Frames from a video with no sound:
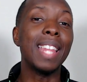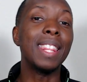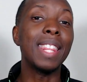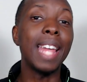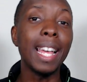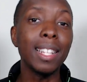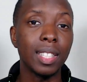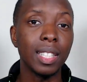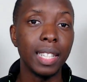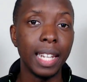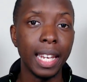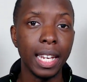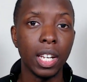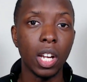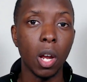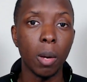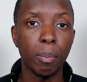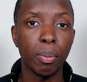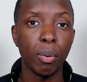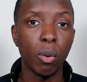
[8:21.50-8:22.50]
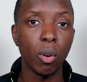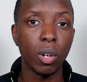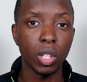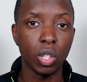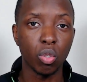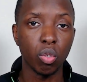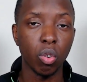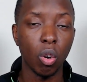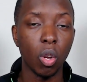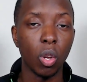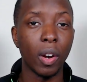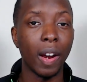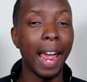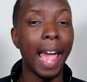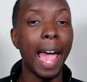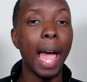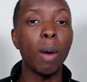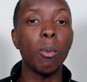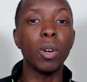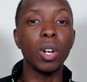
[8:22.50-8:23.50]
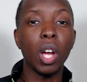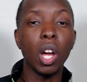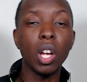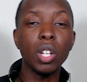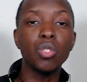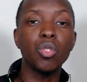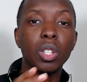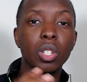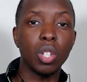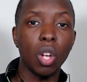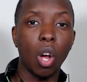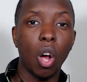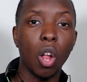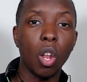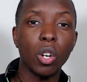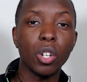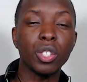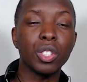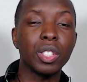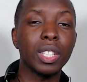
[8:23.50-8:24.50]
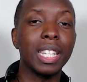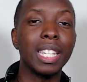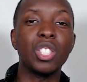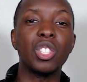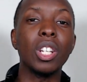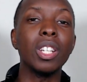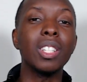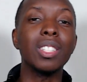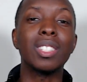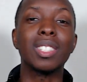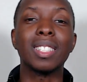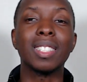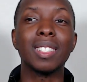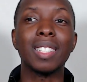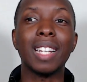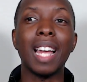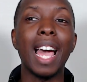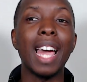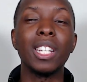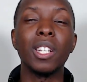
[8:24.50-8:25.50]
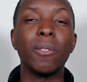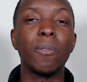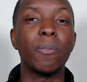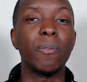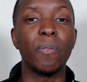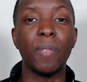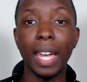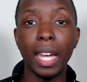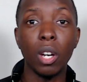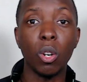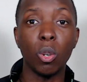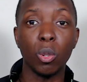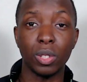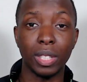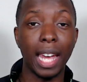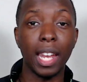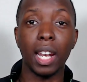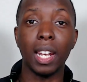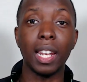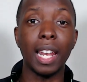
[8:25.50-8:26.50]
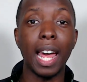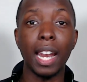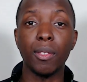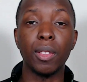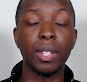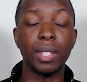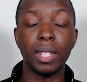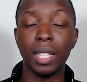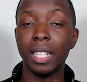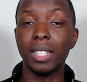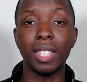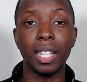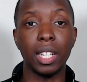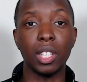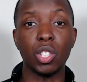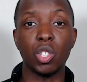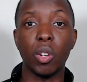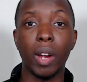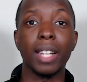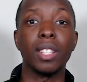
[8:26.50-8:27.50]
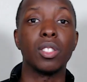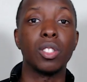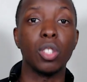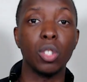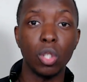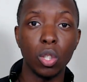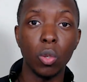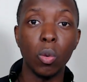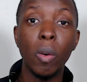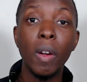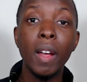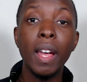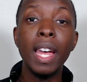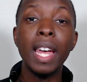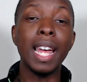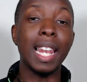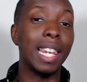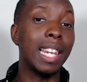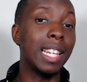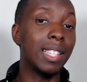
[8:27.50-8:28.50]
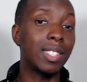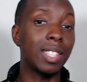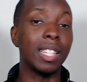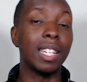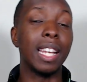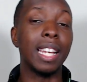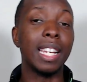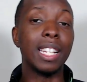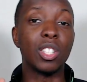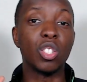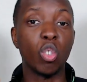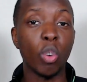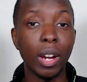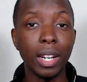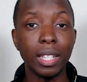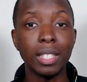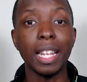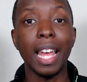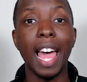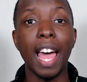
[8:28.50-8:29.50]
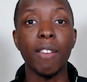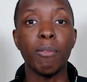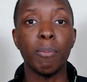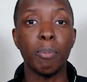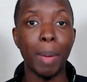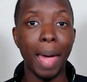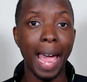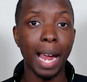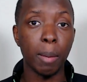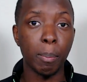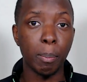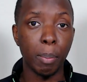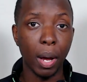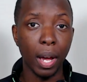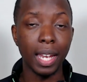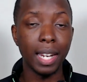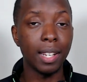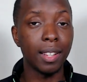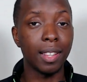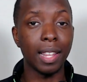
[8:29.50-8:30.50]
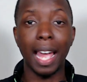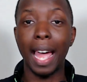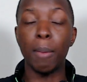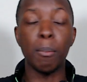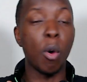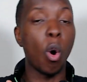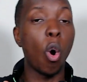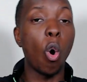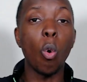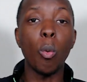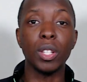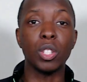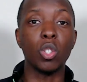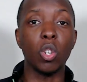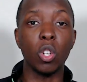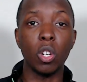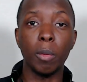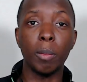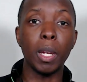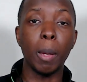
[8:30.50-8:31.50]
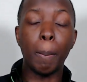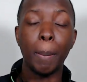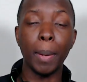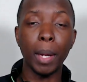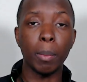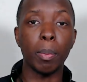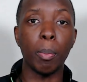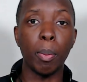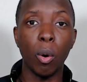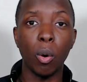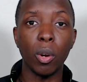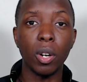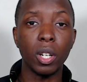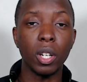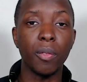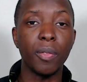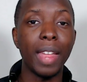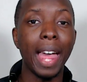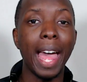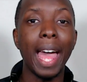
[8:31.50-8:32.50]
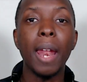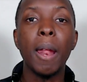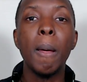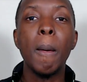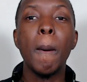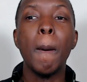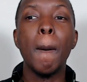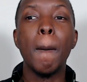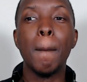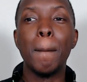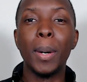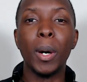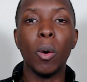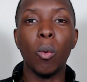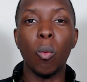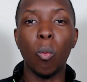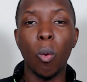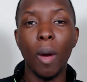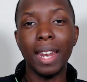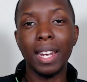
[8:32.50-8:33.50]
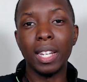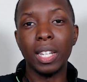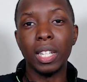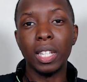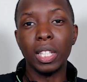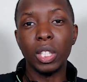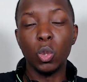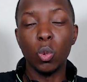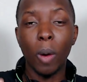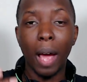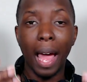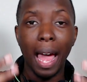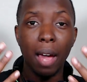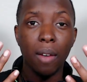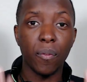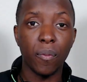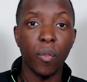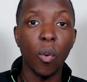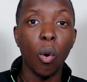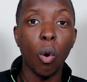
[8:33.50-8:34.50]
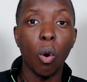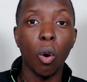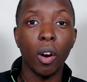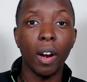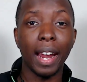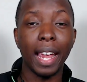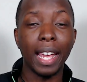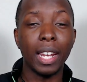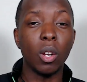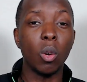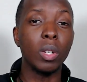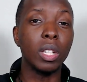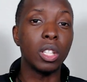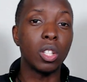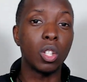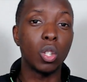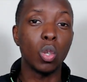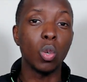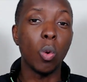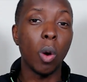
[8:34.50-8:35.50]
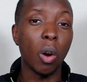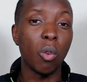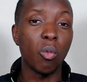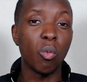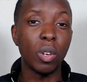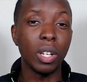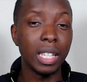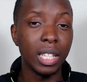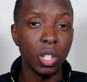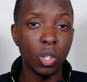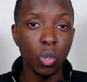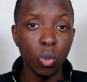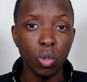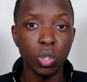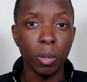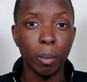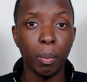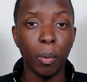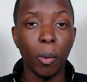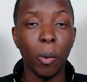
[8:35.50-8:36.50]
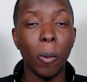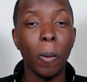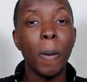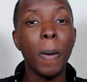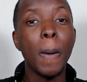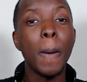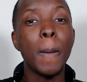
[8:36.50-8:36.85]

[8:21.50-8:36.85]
And that's the Nacon Pro controller. At $100, it just kind of fails at a lot of the things that it tries to do. Listen, it's great to have back buttons. I'm always going to be a big proponent of that. But when you have 4 and only 2 are really usable,